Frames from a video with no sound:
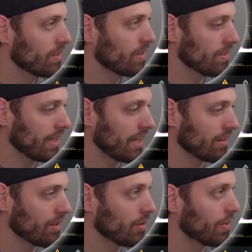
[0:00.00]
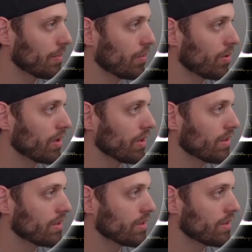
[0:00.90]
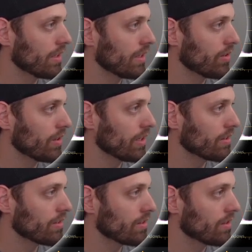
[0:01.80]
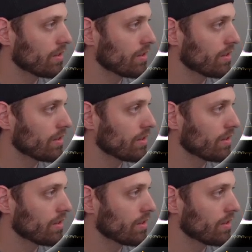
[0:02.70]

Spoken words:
Let's add a little bit more denoise.